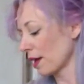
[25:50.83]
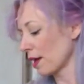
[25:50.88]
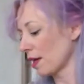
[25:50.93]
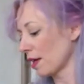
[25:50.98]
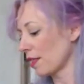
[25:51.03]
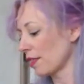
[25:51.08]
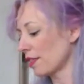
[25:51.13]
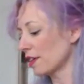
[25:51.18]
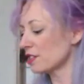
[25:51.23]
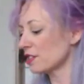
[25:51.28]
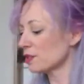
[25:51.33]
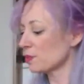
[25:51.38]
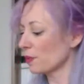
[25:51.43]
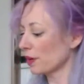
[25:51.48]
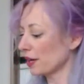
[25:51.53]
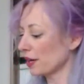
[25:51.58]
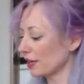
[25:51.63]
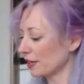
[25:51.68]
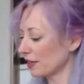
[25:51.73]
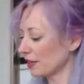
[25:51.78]
This
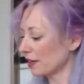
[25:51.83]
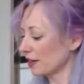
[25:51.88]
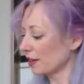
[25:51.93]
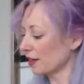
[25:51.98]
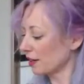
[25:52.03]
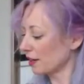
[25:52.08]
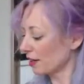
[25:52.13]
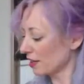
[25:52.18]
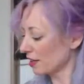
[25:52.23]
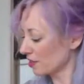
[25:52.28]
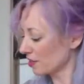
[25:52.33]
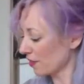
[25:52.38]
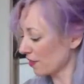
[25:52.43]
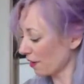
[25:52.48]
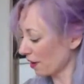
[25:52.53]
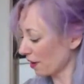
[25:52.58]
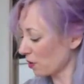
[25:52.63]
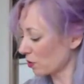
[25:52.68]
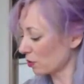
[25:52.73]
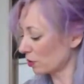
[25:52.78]
one is very
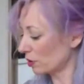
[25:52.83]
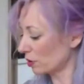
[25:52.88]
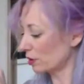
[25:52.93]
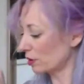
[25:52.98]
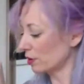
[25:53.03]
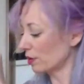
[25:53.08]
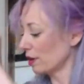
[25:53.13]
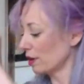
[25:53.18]
cool.